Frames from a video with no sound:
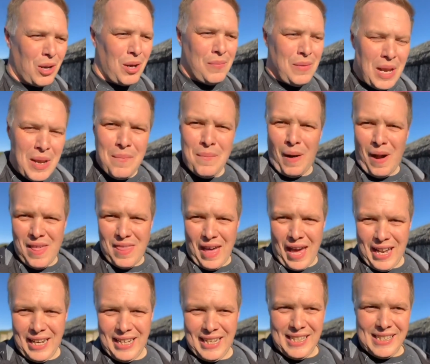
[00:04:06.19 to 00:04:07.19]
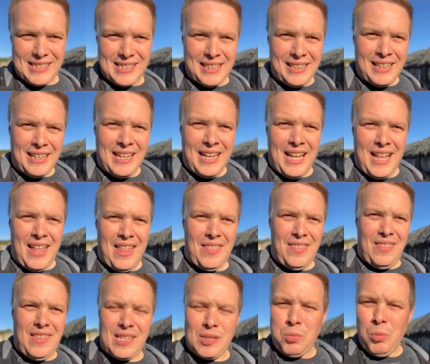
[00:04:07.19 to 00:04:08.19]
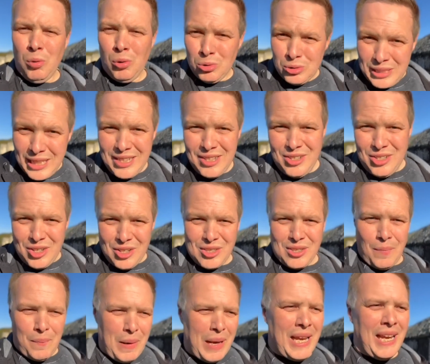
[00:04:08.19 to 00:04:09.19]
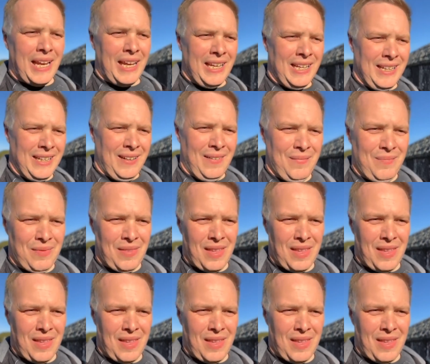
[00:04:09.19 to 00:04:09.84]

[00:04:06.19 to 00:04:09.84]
And what I mean by that is this wall didn't just appear.